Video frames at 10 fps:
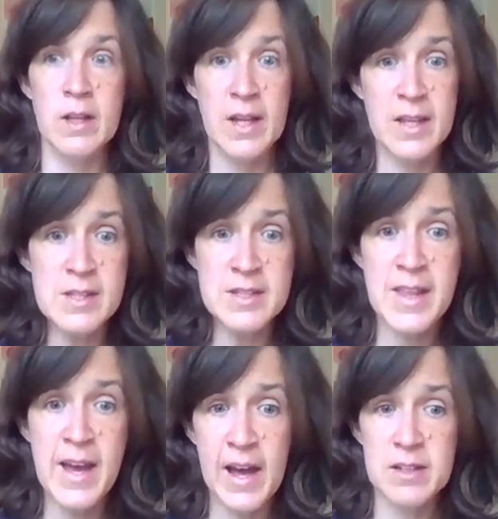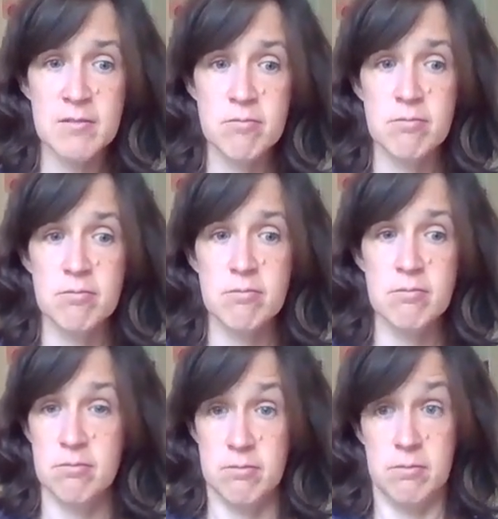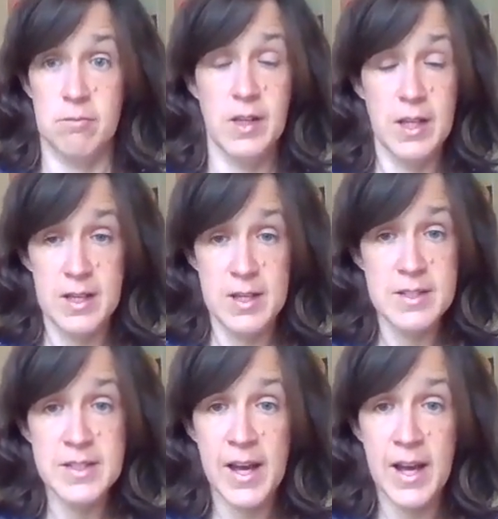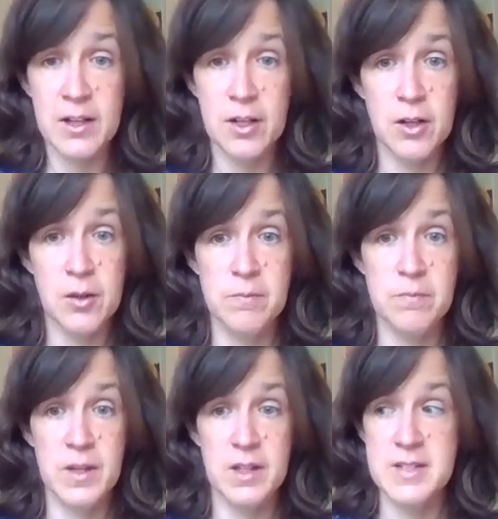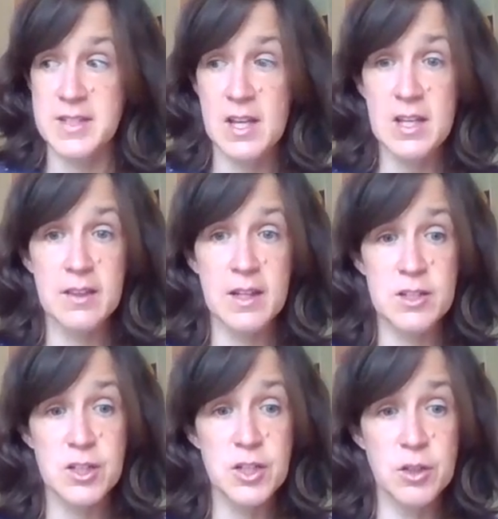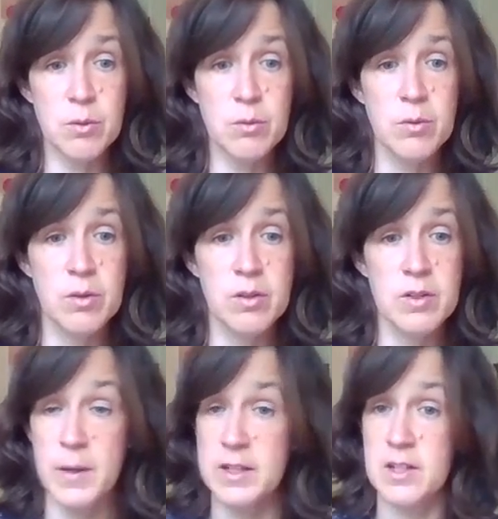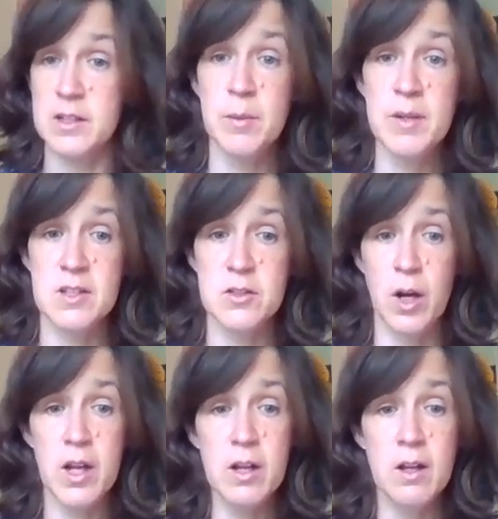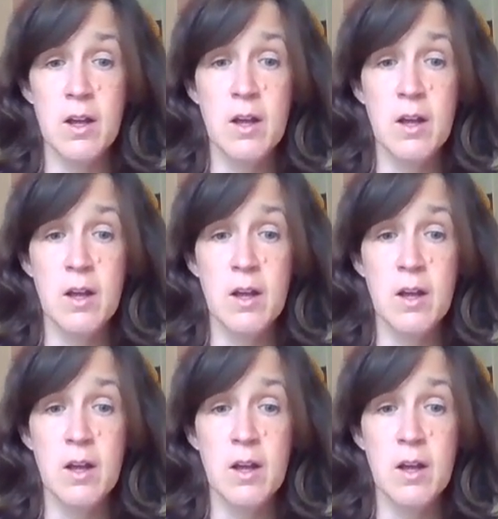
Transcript: Is that a sane thing to do? Depends on your business, right?